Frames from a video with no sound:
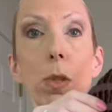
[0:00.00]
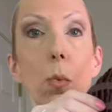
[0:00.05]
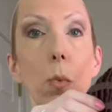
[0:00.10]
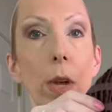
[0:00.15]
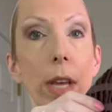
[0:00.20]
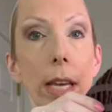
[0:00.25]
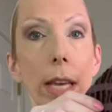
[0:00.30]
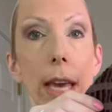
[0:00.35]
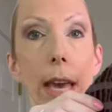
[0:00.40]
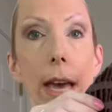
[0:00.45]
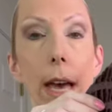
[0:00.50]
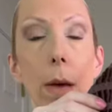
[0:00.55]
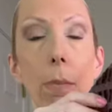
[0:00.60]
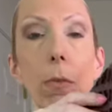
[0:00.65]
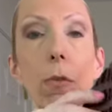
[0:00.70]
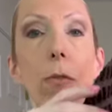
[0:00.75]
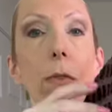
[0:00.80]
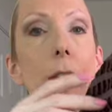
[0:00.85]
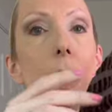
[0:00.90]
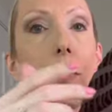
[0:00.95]
wig cap
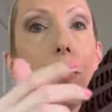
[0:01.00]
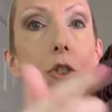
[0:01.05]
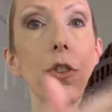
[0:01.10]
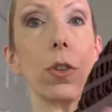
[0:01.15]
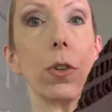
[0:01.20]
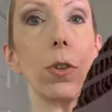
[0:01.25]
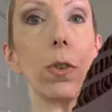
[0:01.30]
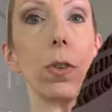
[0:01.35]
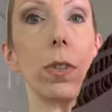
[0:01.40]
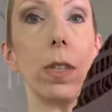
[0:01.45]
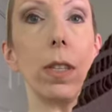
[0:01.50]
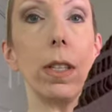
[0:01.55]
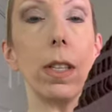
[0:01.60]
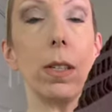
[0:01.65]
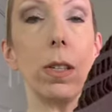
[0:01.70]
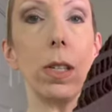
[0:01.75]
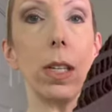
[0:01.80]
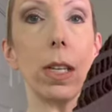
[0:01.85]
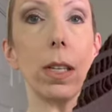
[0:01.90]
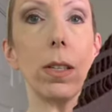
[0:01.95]
features
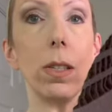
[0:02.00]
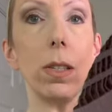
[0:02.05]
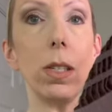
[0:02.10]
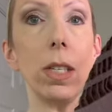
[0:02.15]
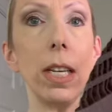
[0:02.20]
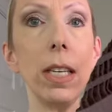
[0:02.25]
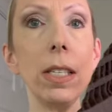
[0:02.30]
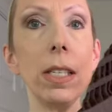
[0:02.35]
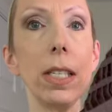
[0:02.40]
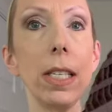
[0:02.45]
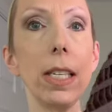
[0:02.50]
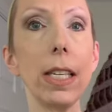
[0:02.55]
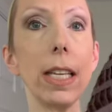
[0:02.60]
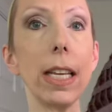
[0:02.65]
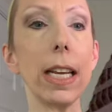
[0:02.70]
this extended